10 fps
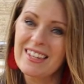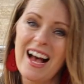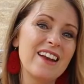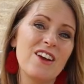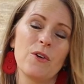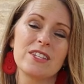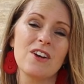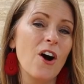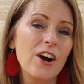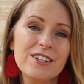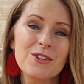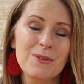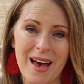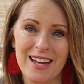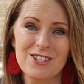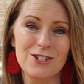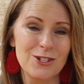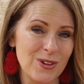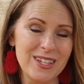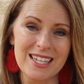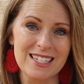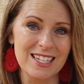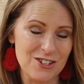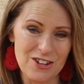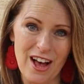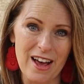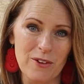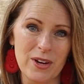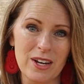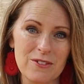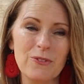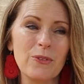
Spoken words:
I know it's hard to imagine doing this in July when